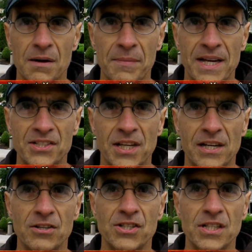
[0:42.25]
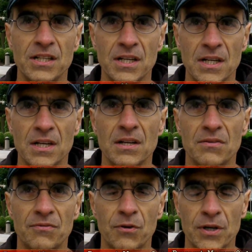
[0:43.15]
Massey Energy
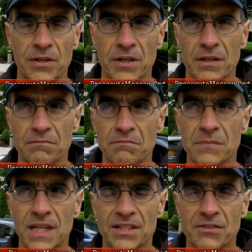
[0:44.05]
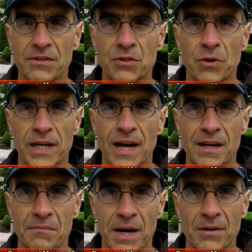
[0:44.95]
for the deaths of the 29
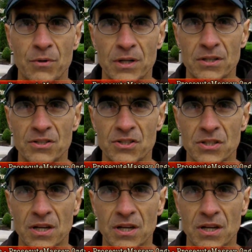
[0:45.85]
mine workers.